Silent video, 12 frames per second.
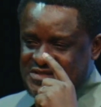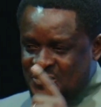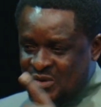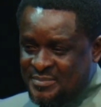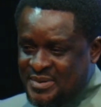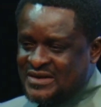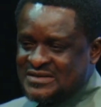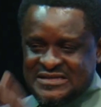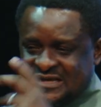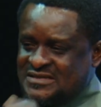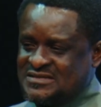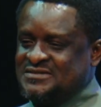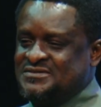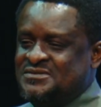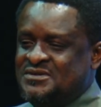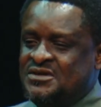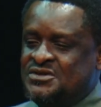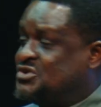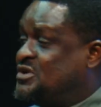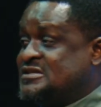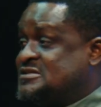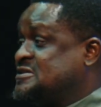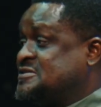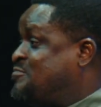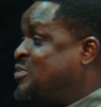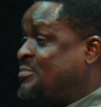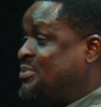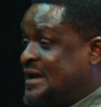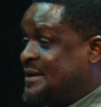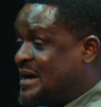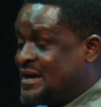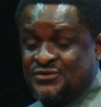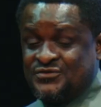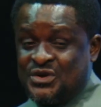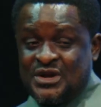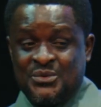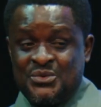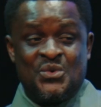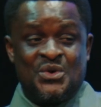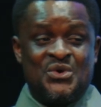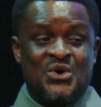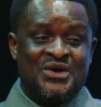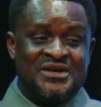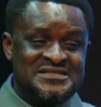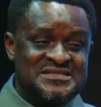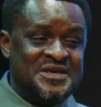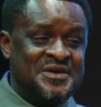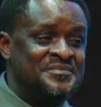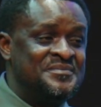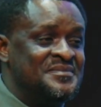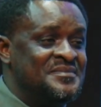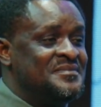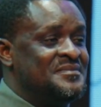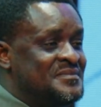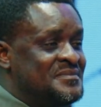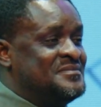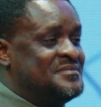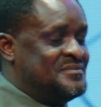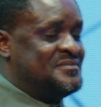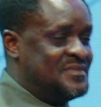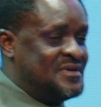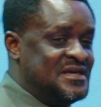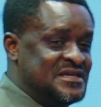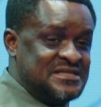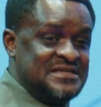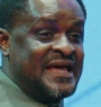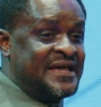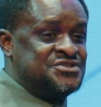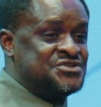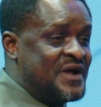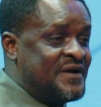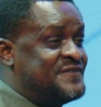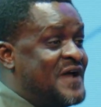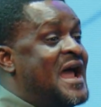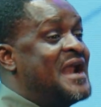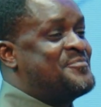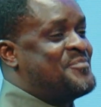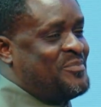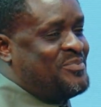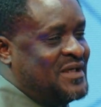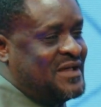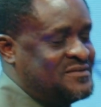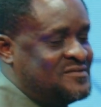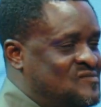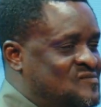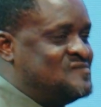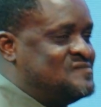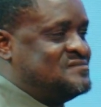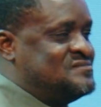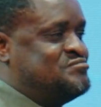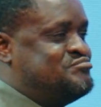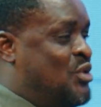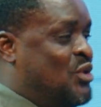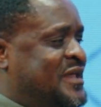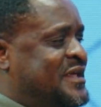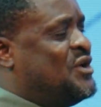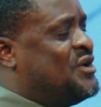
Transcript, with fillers: you won't pass, yes. So there's this popular man of God. I wouldn't want to call his name. He's in Nigeria, very popular, pulling all